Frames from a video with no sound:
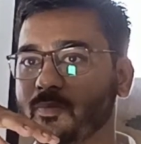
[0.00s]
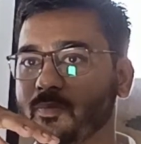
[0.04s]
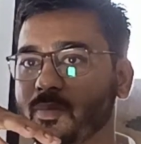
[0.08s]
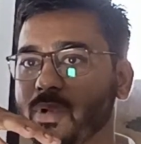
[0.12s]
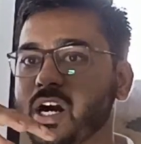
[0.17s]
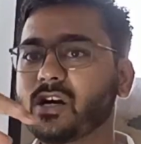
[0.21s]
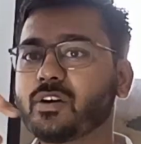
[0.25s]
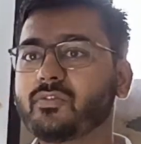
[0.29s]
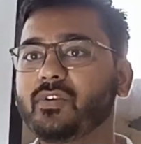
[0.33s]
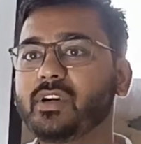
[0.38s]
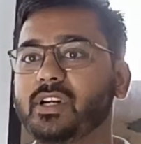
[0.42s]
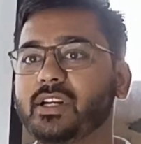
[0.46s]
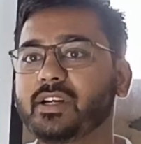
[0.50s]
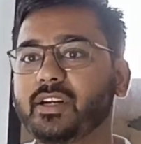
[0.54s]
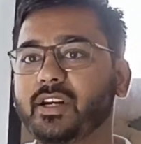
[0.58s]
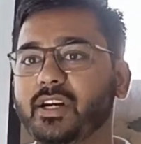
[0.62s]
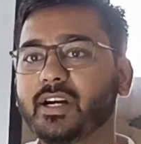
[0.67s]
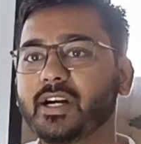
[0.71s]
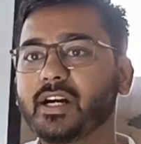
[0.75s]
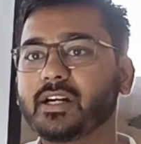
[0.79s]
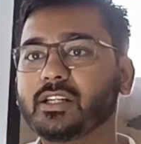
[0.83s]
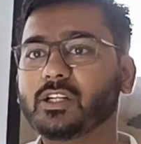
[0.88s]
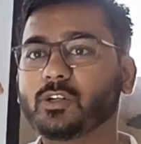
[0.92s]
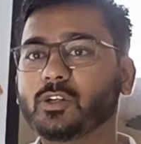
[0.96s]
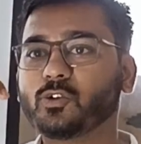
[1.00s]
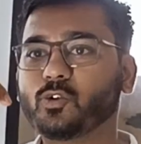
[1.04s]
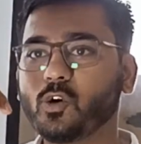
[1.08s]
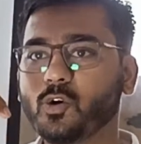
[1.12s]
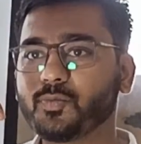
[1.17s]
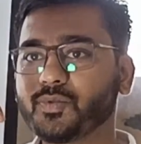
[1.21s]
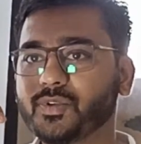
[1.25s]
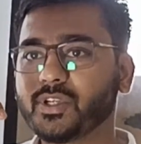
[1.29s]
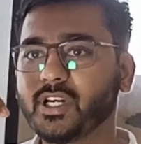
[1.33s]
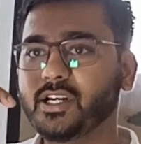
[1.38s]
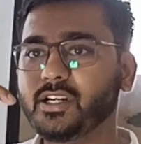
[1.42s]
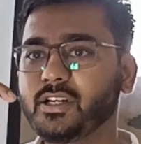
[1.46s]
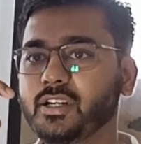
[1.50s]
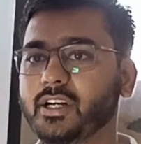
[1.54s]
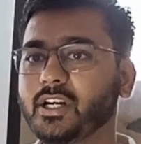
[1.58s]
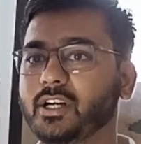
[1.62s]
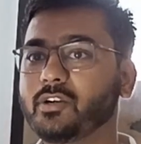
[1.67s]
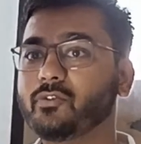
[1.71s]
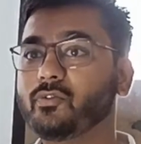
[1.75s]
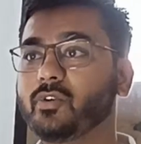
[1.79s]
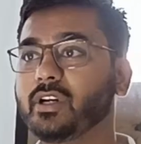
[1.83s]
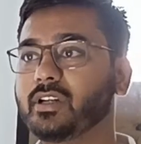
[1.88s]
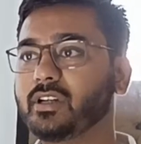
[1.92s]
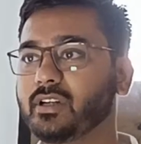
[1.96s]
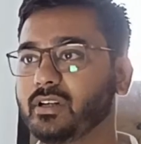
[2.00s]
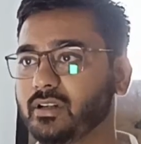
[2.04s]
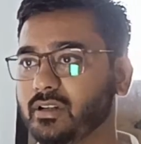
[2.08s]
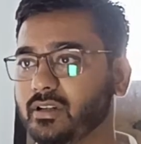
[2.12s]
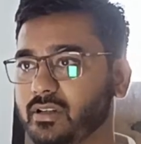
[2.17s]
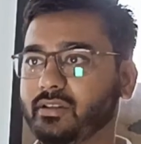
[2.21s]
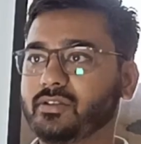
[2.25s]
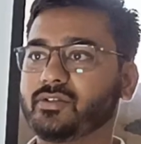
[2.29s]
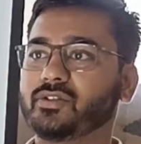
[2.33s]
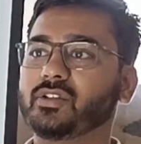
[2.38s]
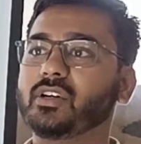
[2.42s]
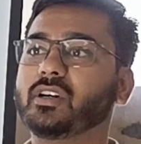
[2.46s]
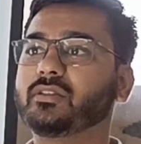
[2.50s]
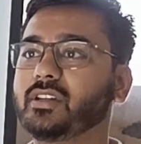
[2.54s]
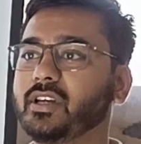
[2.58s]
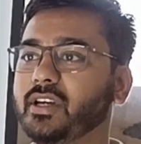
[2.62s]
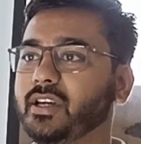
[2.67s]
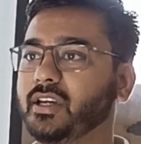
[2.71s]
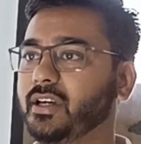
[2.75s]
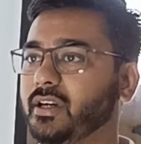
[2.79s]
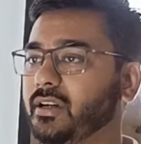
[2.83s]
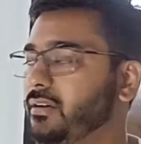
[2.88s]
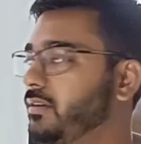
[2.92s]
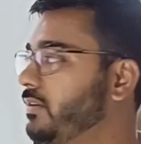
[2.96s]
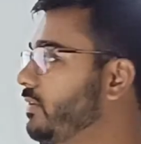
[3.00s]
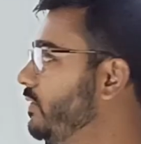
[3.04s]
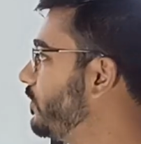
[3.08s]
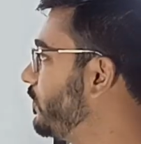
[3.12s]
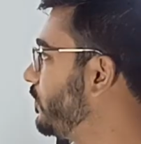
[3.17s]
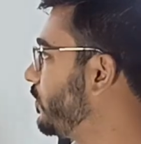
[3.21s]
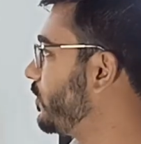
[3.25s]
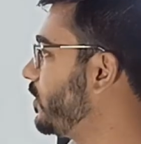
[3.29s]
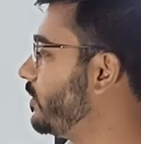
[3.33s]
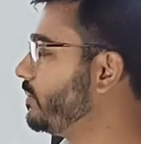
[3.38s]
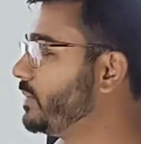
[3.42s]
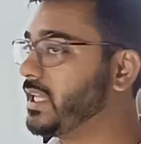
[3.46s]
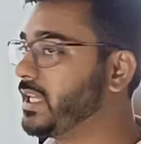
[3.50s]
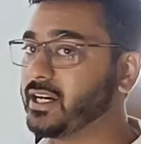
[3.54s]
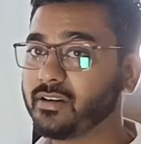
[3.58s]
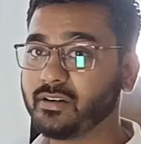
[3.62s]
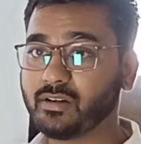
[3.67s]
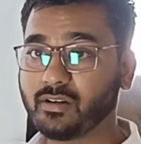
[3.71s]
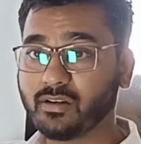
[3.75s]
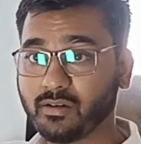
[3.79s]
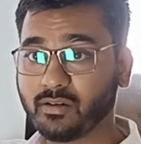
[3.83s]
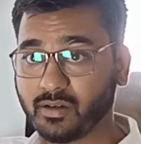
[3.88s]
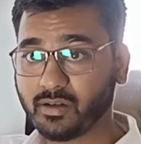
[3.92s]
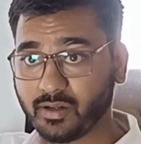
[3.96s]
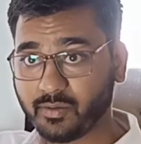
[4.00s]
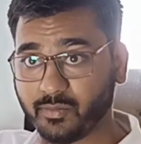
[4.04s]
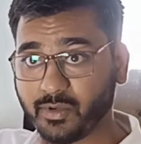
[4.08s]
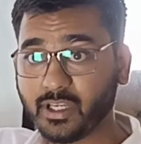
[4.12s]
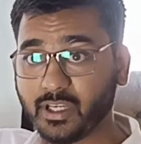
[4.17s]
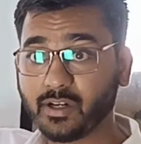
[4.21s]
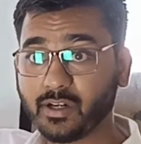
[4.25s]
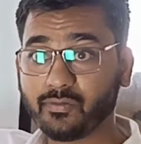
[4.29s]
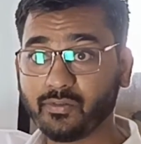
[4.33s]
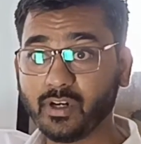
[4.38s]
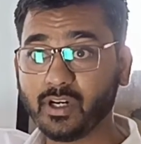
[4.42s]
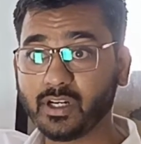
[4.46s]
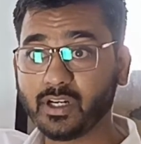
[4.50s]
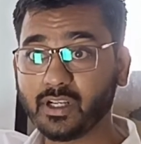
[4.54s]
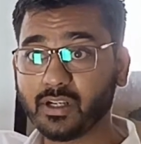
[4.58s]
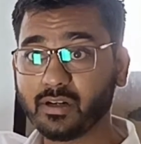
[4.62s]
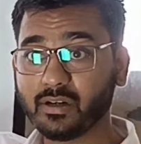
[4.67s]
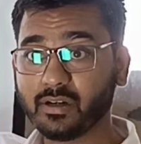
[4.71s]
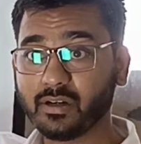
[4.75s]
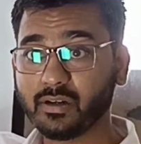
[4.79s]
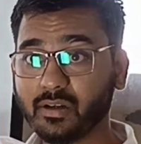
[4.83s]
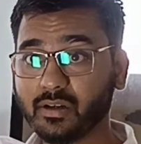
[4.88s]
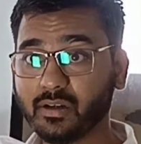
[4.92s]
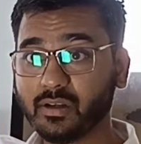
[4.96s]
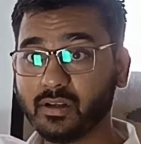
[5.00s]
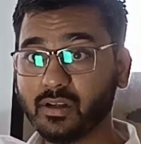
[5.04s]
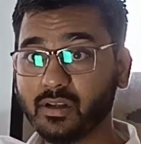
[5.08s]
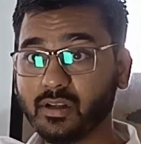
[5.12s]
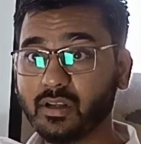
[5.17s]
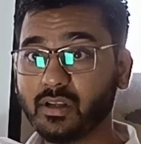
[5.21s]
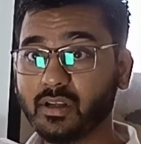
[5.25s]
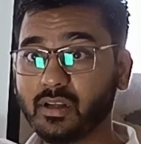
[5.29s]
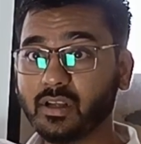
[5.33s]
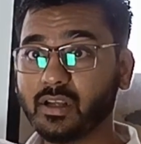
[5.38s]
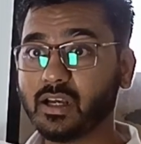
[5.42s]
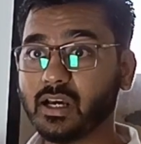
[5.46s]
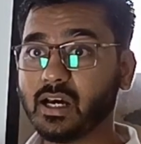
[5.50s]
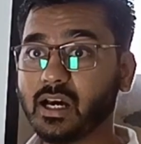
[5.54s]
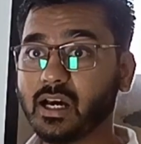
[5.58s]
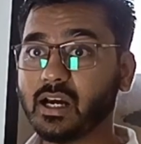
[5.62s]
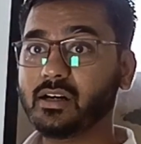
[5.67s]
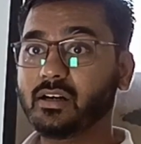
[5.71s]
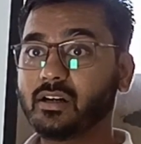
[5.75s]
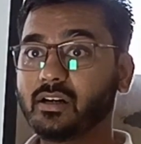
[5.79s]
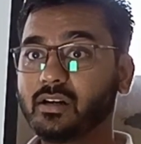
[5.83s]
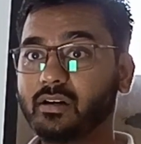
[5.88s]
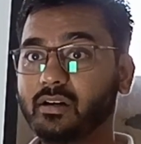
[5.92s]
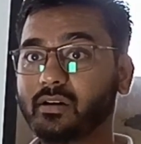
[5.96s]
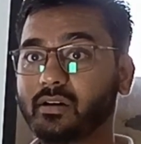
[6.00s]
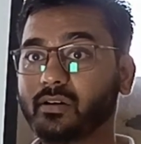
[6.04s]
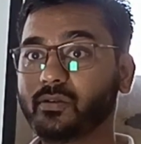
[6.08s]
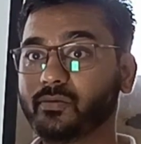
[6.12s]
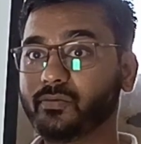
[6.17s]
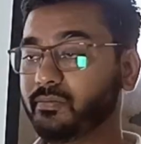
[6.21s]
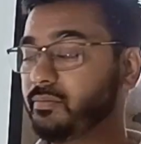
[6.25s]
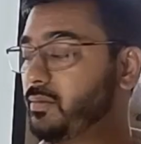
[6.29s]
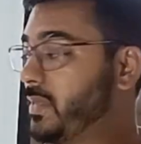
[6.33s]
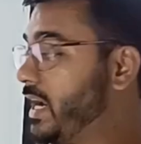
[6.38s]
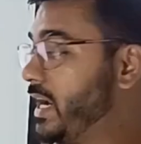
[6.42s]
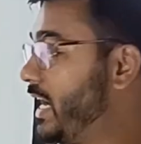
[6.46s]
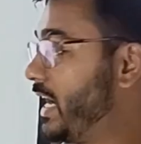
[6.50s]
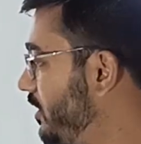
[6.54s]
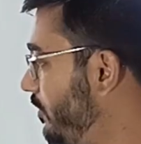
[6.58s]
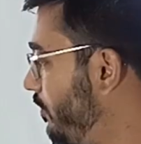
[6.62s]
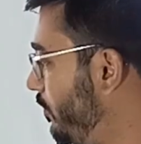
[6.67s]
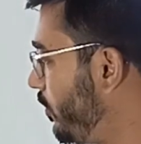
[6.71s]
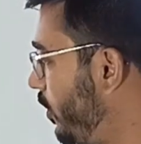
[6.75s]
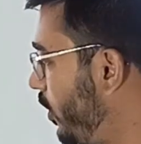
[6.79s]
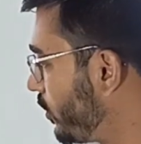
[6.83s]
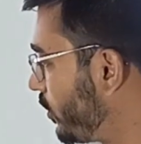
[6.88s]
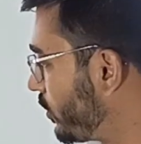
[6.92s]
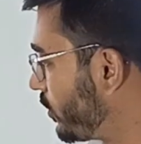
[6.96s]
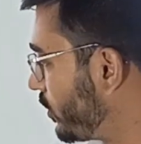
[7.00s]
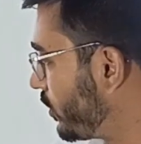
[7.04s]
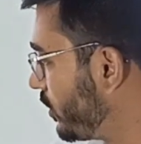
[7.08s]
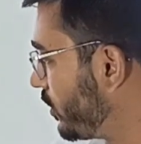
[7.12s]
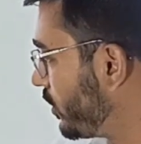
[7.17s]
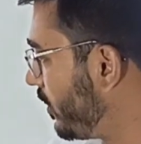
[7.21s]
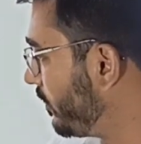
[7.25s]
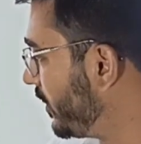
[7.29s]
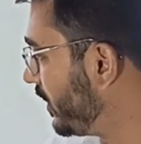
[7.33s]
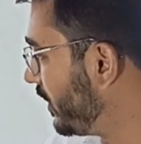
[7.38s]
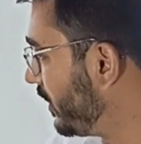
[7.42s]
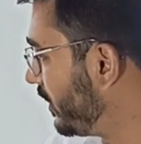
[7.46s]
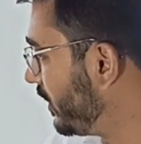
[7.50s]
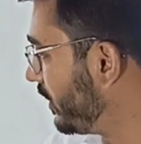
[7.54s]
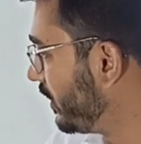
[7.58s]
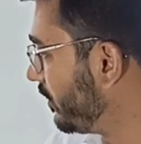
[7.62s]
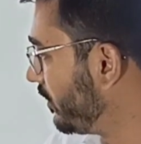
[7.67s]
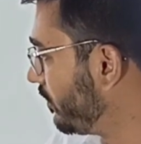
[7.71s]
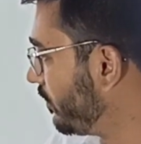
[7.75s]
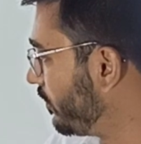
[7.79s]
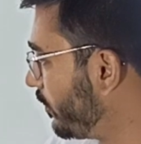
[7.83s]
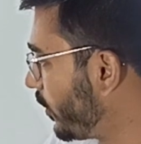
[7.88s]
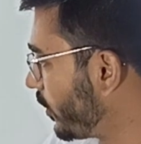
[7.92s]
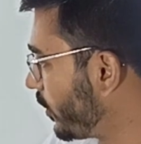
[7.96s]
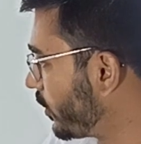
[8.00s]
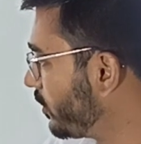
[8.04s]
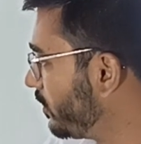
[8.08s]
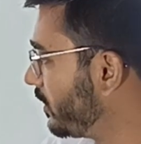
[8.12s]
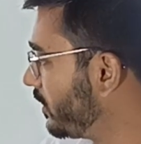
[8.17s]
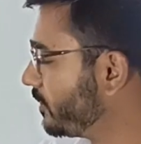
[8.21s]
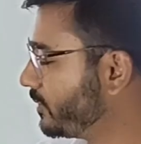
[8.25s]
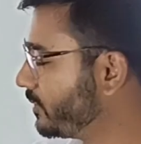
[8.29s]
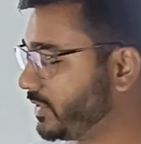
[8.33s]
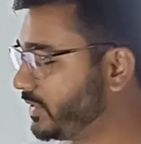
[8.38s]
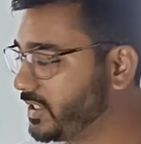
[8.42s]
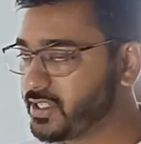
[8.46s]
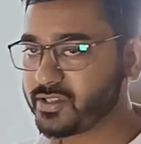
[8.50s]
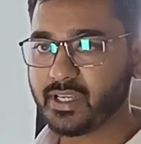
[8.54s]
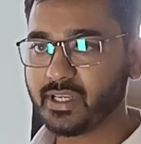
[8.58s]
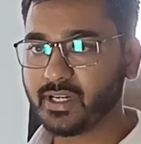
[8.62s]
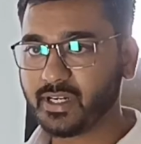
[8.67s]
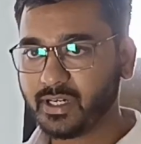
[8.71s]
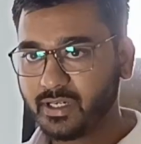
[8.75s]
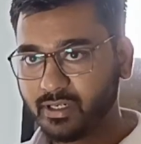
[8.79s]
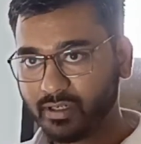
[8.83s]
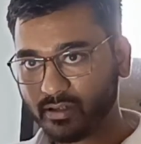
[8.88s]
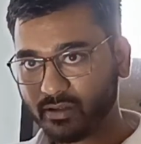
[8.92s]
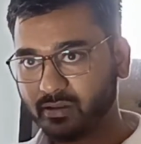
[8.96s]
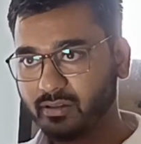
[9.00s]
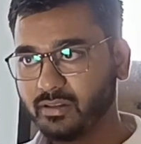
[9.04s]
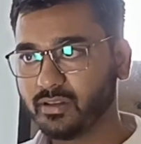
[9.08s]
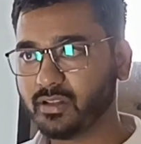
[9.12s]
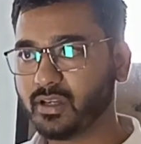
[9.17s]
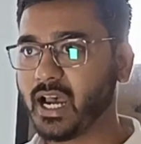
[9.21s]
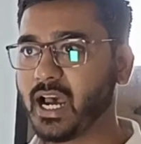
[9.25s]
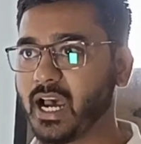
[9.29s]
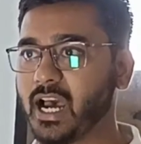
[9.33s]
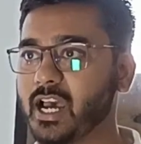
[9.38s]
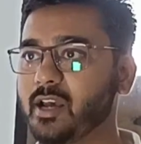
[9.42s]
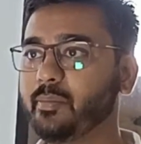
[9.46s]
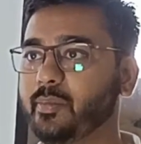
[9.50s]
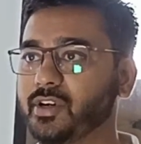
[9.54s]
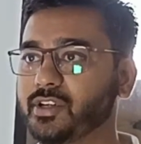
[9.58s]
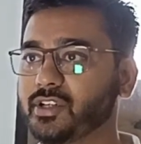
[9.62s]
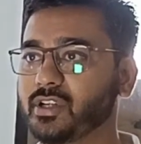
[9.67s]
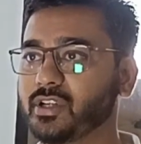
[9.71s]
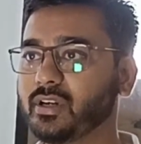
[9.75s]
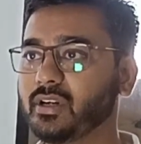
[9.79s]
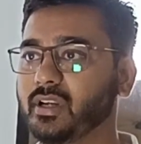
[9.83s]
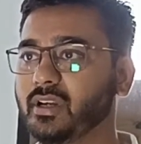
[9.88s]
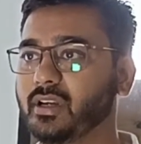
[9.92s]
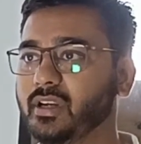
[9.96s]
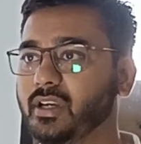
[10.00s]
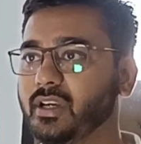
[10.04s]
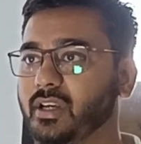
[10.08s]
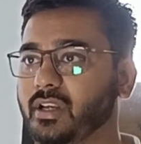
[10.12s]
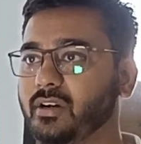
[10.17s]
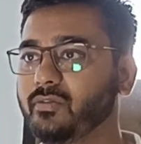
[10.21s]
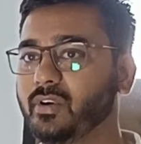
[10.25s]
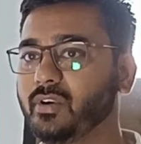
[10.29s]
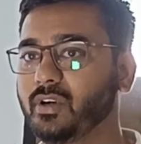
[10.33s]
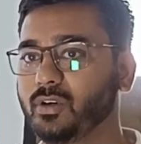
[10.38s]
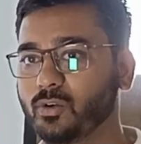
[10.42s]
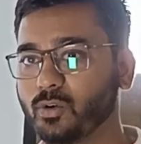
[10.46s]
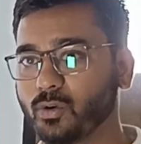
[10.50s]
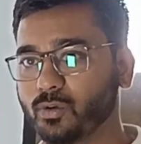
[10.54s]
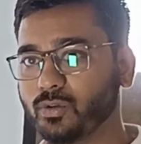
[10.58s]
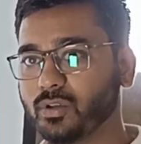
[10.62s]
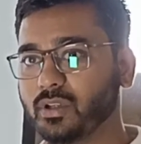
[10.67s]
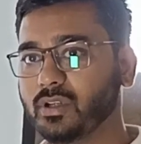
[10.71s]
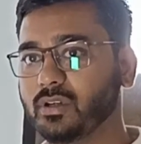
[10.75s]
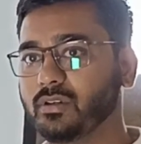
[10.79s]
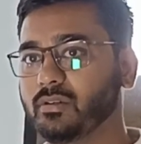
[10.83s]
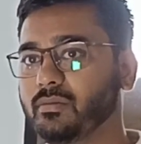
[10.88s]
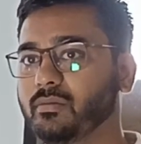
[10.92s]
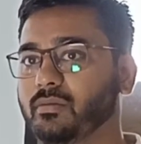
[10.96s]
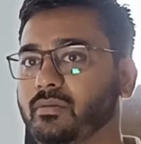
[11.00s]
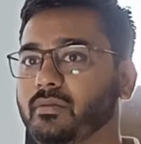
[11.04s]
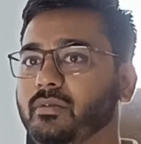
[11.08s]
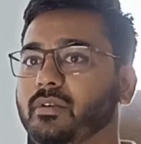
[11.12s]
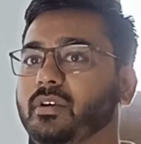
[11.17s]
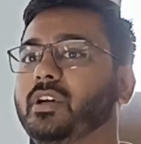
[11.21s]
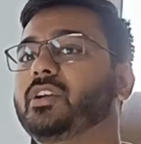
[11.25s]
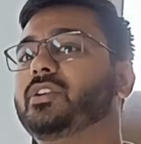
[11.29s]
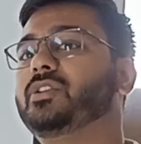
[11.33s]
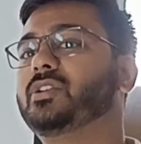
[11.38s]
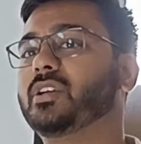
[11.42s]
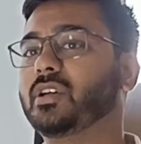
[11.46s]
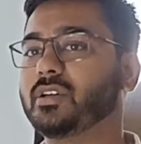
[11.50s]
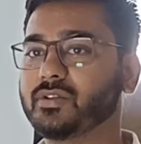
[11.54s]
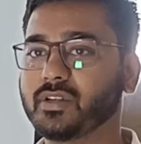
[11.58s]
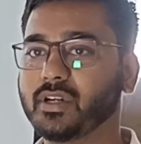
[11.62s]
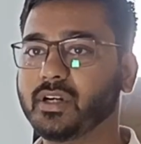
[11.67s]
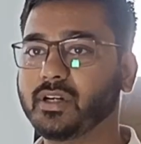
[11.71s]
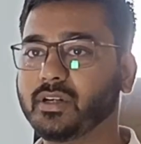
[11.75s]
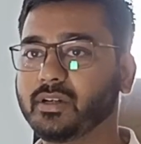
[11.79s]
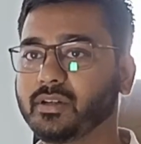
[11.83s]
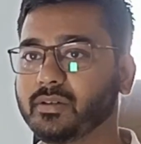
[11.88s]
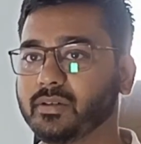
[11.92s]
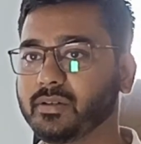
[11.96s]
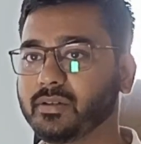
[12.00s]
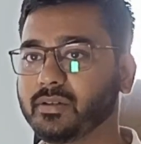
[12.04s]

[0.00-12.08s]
part will create at the top side. It will suck the air from that air filter, and at the bottom of this air end, the high pressure air will go to the discharge side.